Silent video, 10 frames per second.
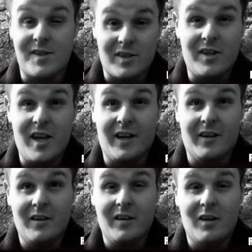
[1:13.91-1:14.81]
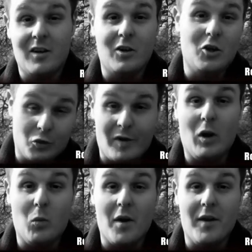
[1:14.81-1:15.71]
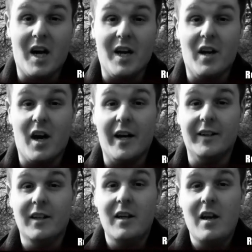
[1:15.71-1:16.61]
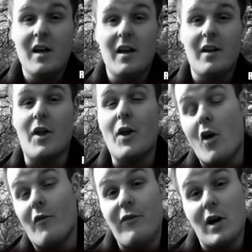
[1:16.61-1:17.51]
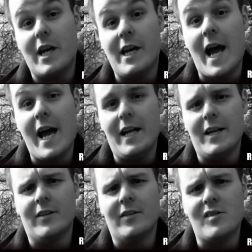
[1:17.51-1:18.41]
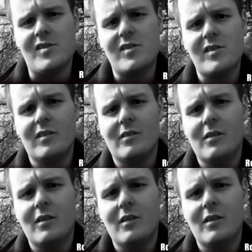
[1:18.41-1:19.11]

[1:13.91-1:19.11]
Here's the thing, Gorilla 199. They're not fucking aliens.